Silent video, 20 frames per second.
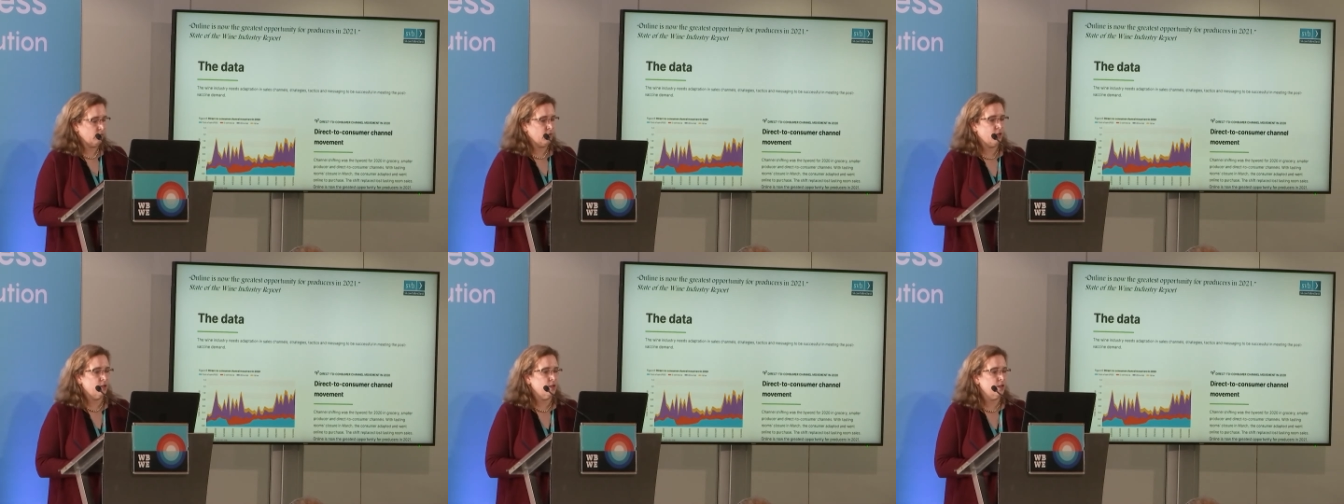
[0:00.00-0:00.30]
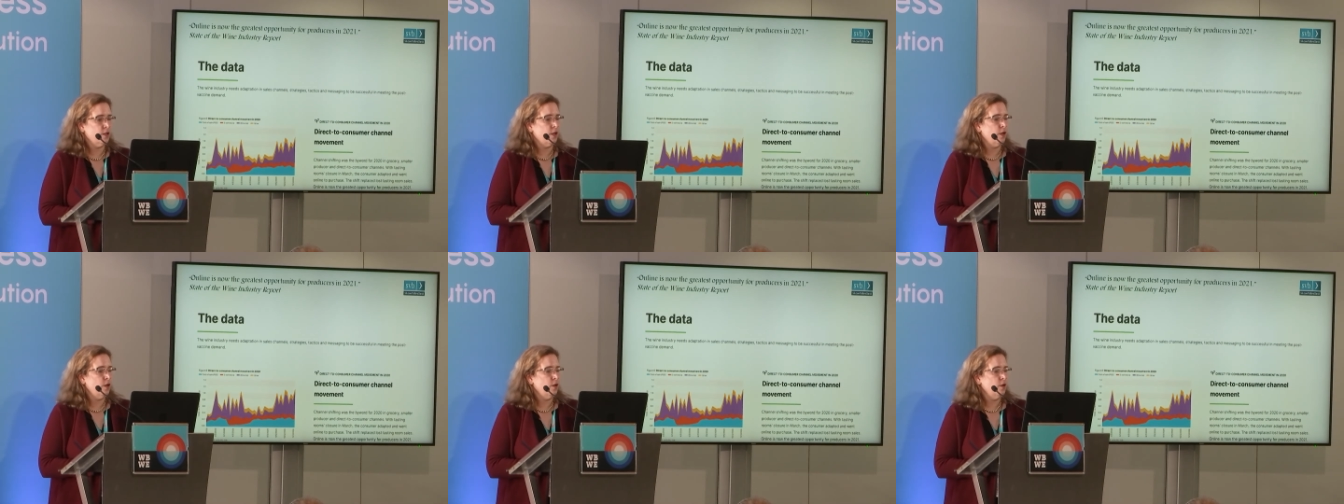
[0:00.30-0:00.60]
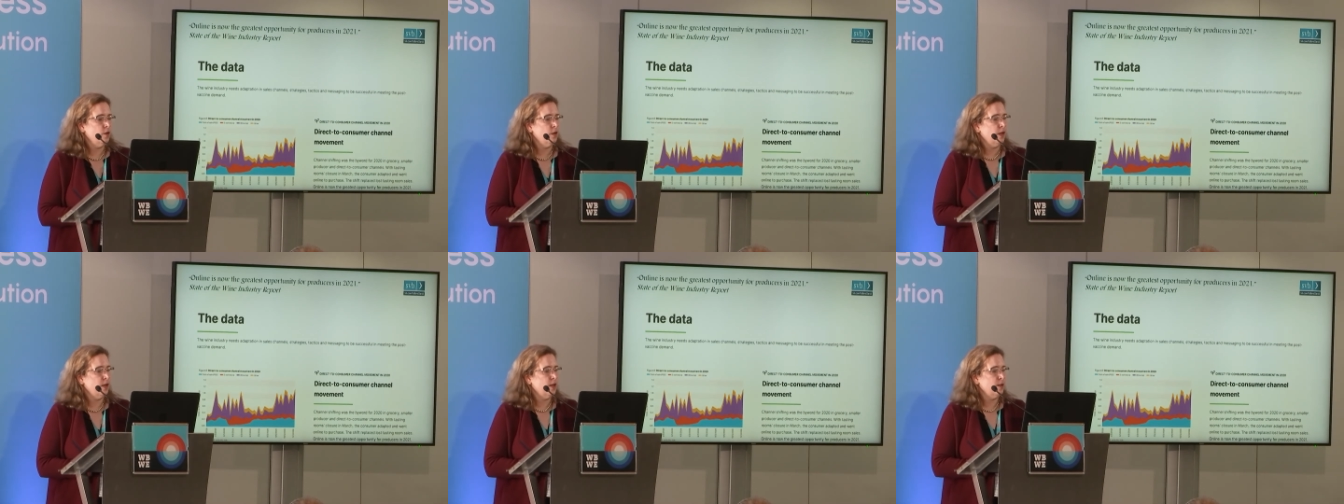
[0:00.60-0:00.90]

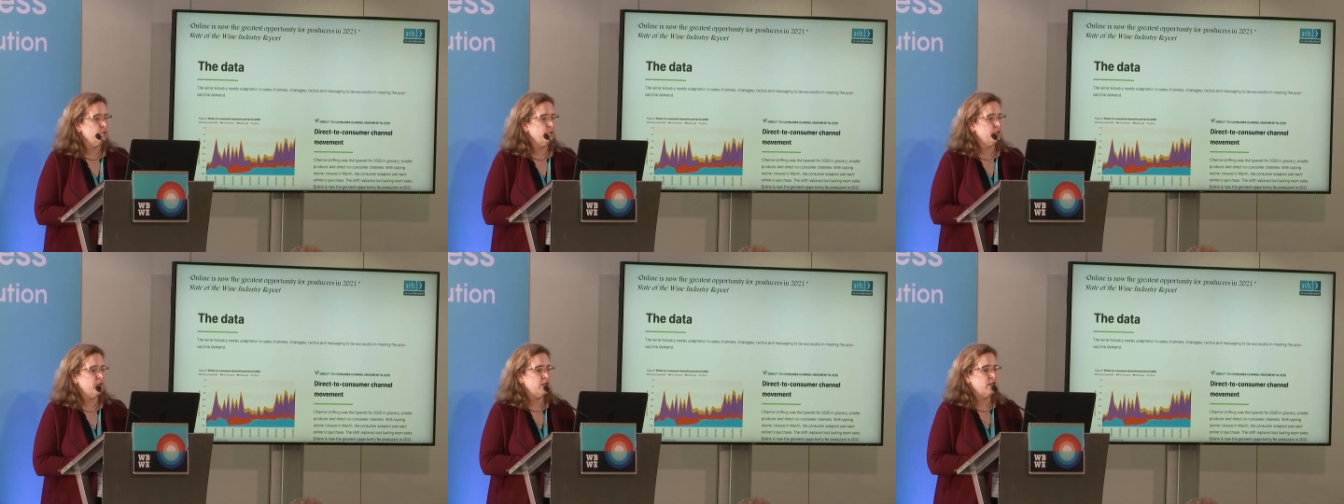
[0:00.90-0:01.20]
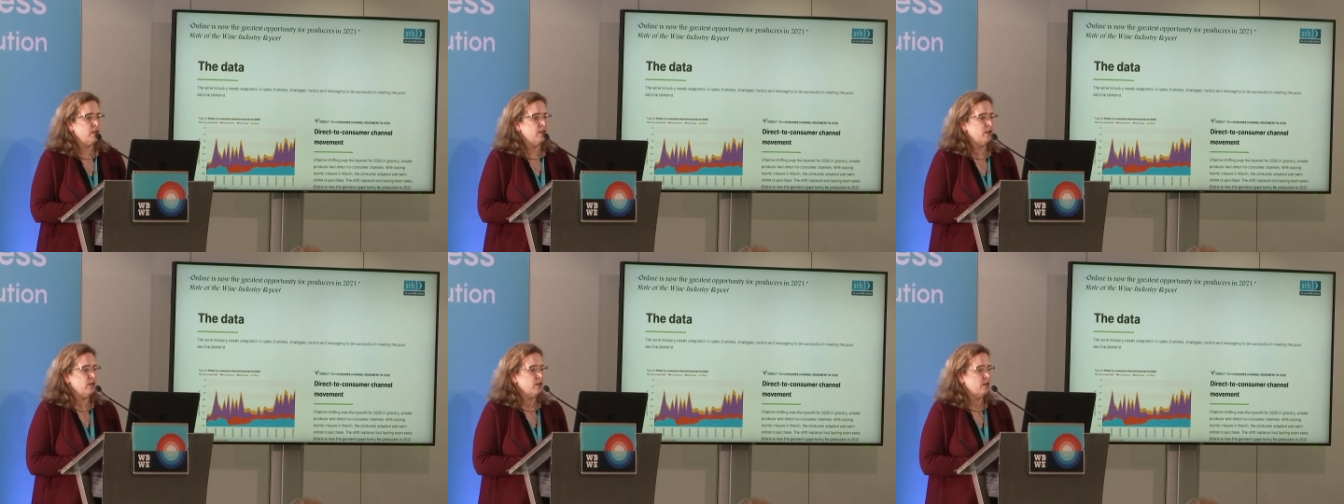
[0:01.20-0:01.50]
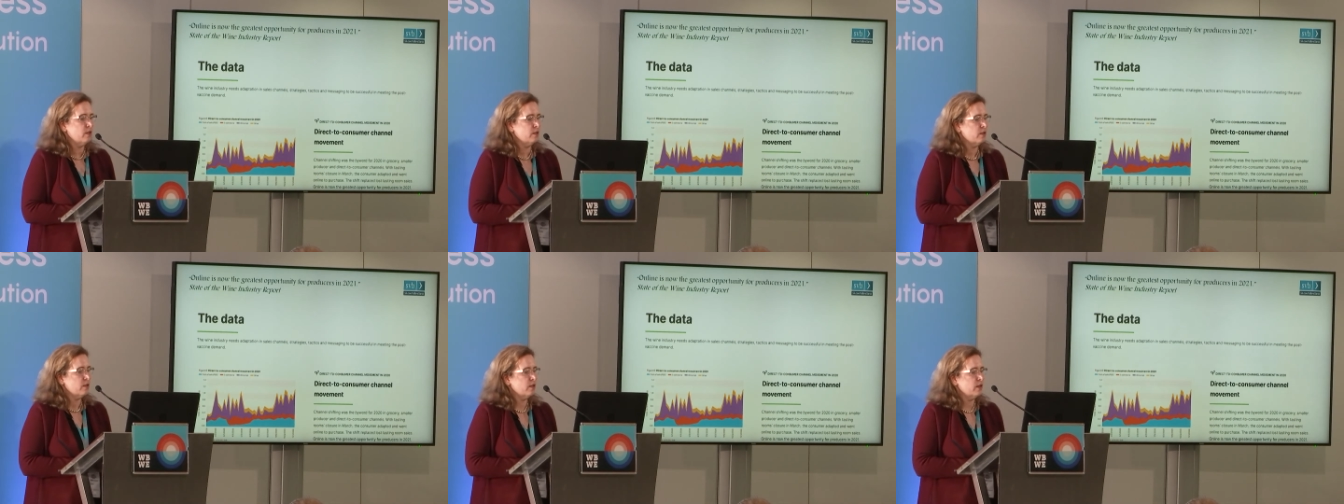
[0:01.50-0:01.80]
So um,
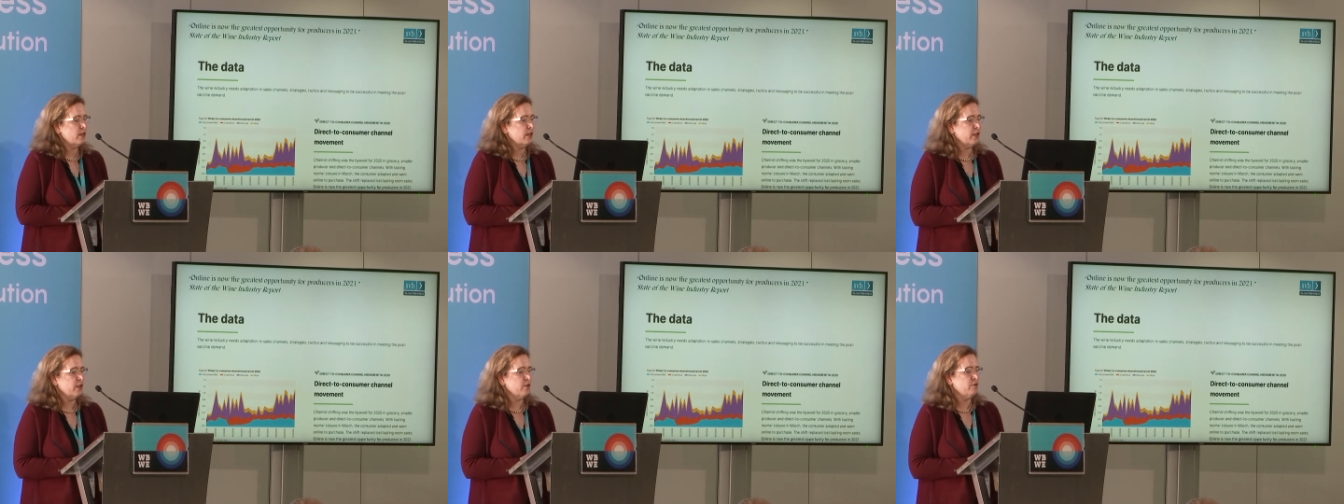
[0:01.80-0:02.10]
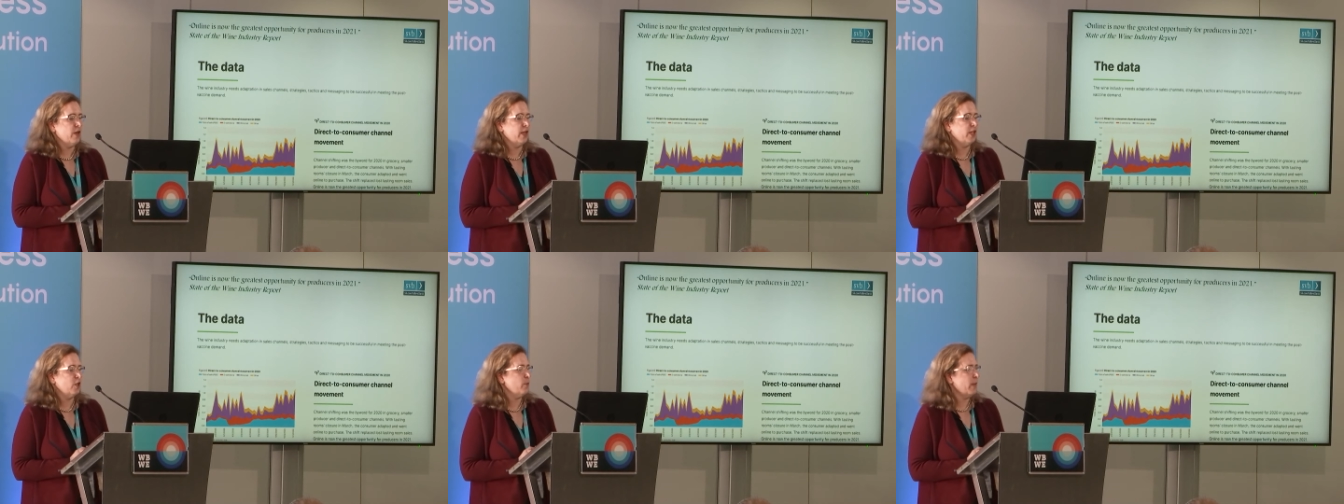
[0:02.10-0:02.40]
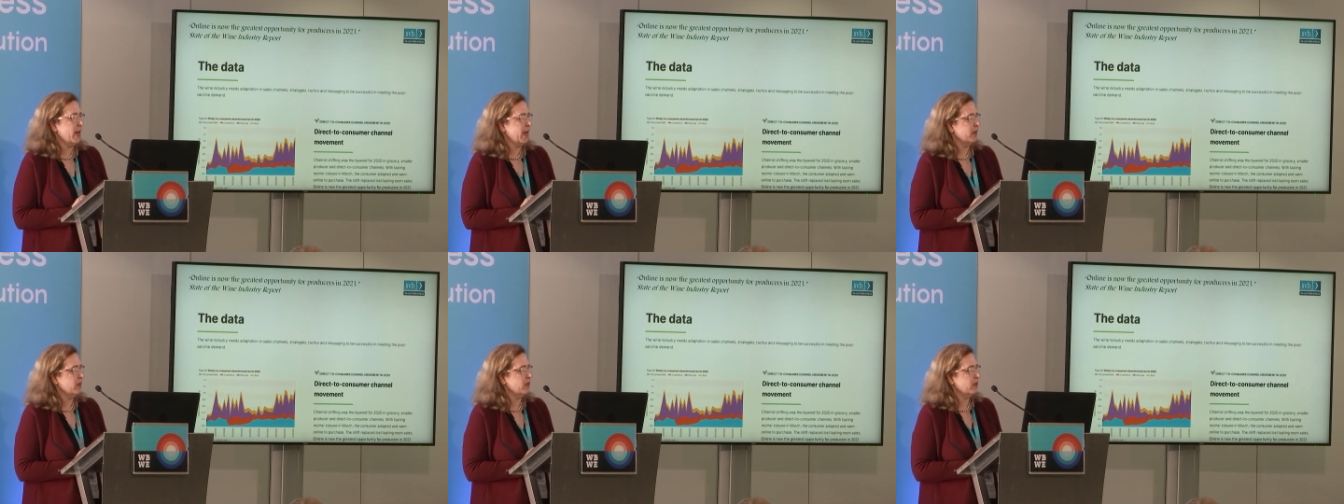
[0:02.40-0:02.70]
the Silicon Valley
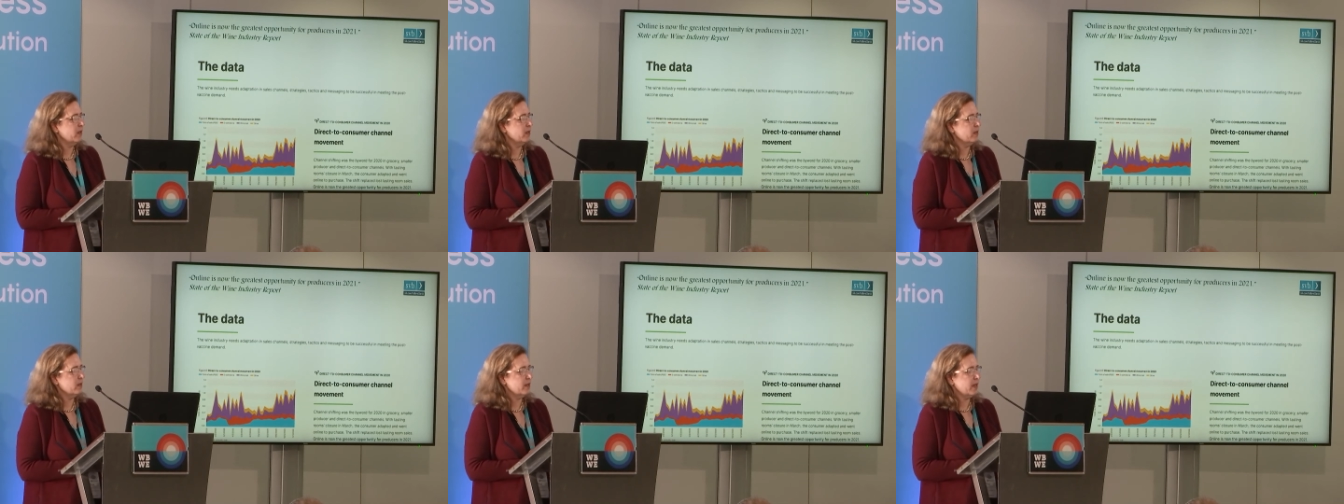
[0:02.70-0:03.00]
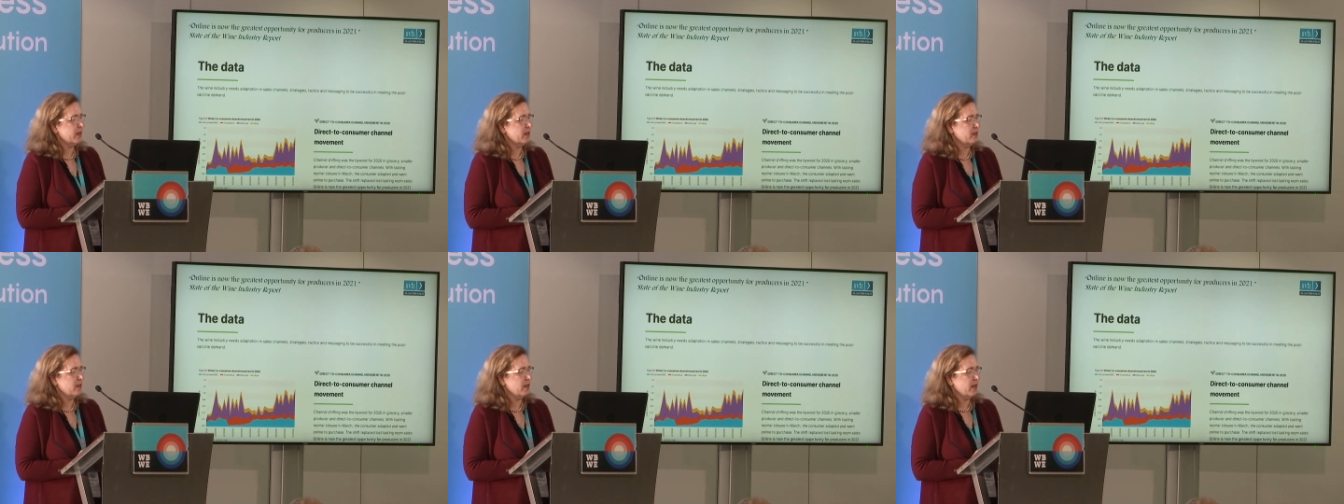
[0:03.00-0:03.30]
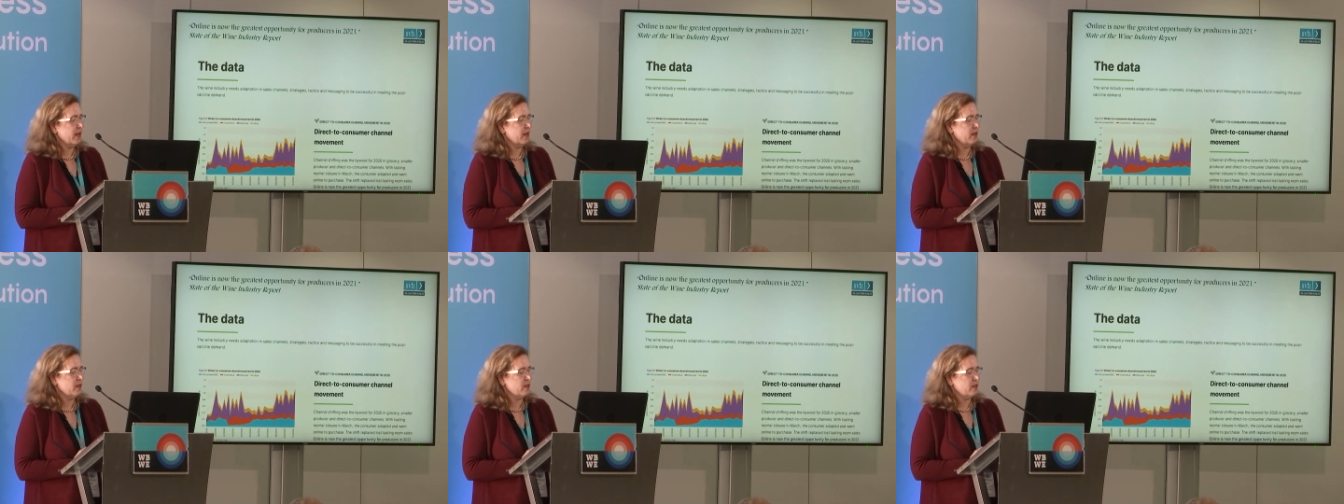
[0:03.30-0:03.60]
Bank said
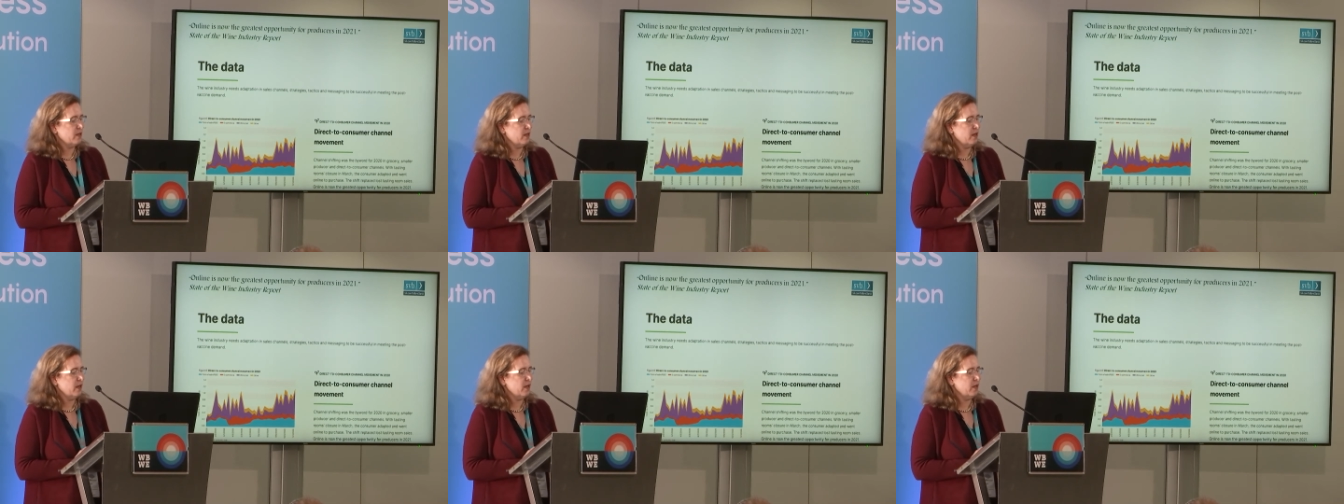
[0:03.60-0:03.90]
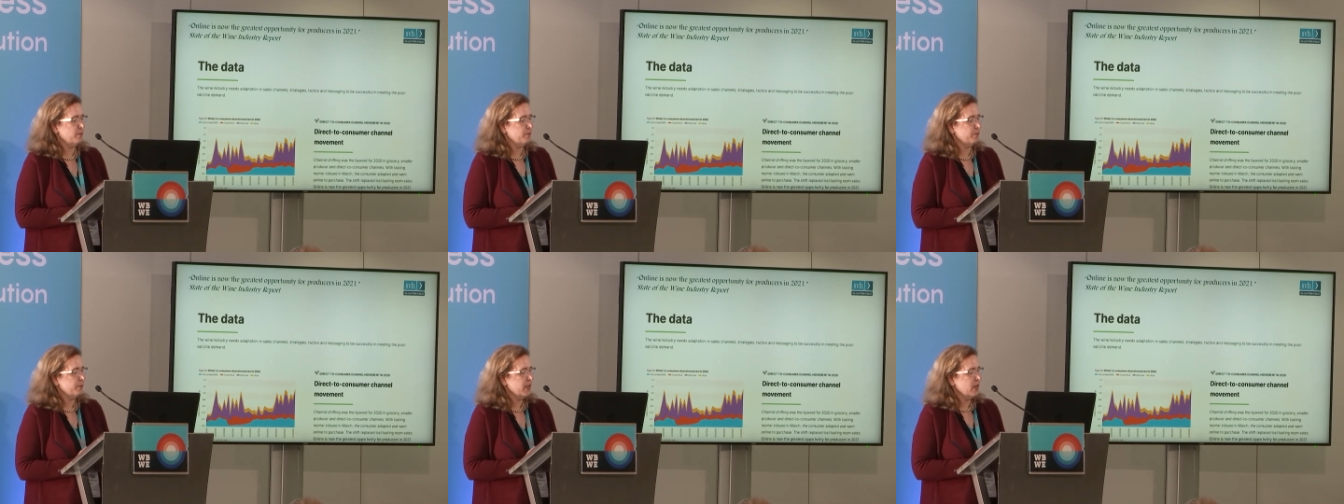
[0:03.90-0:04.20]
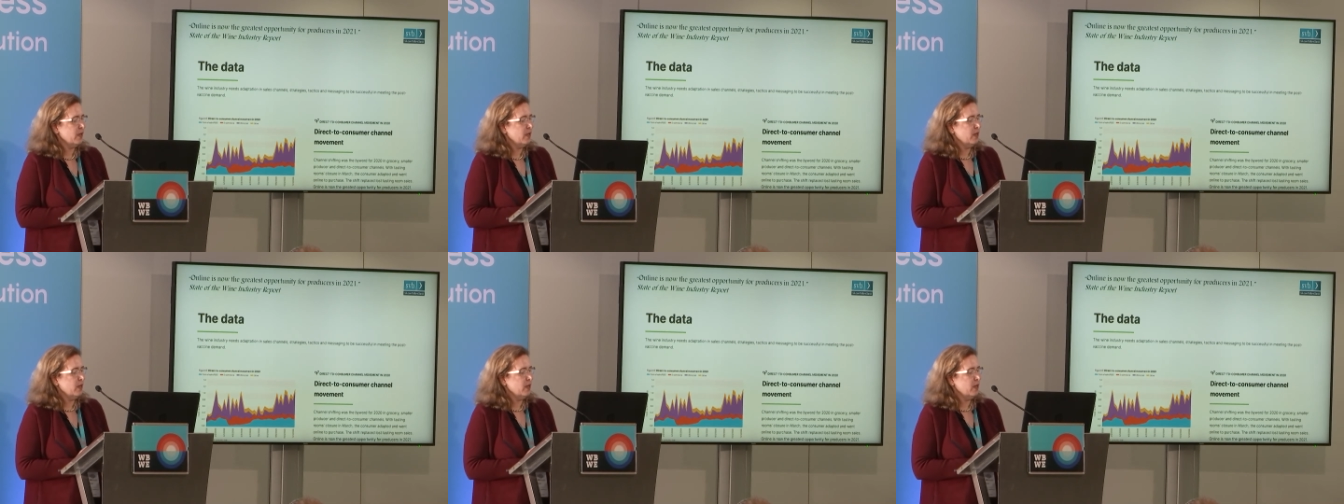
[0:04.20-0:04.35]
that um,